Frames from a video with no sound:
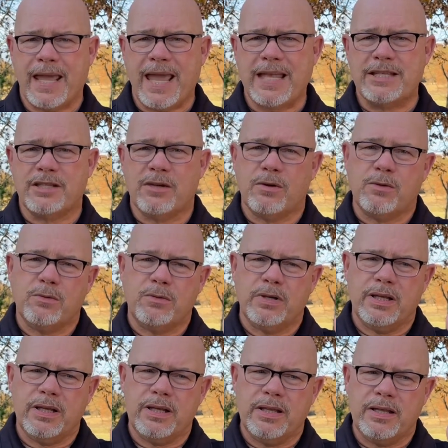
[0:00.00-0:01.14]
And so
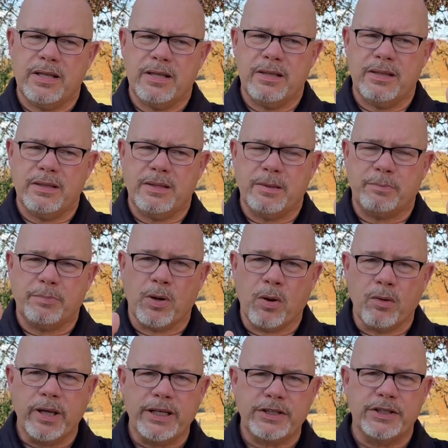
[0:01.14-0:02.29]
the
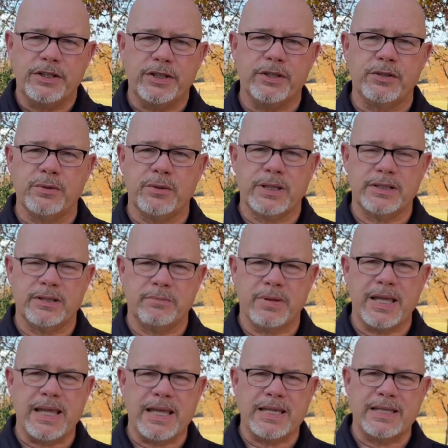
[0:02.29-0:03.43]
point to you and to
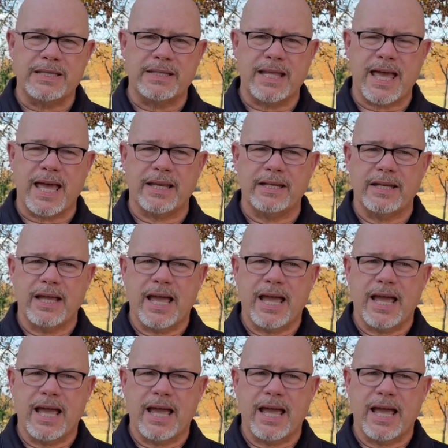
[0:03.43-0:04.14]
me is that